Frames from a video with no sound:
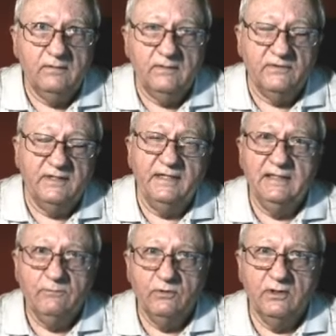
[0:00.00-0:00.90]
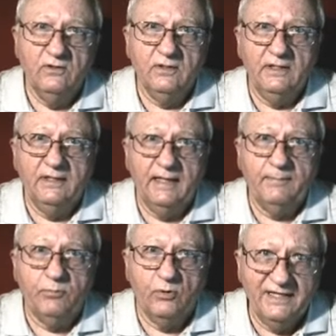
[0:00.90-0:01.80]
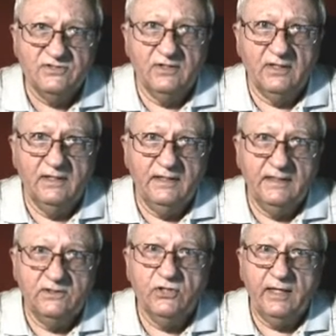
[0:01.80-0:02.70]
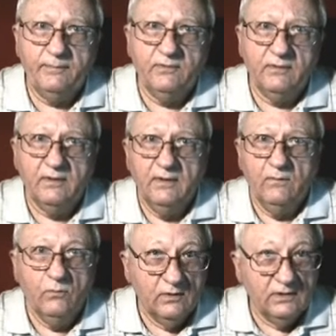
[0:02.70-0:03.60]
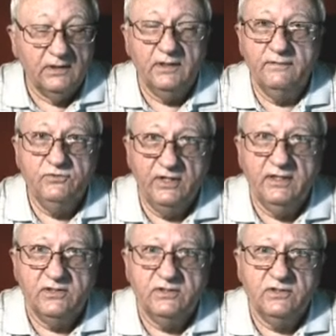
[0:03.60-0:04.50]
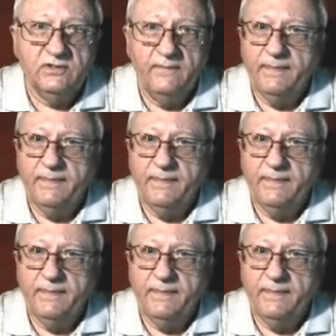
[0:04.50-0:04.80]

the thing that we're looking at presently in chapter 1 of Genesis,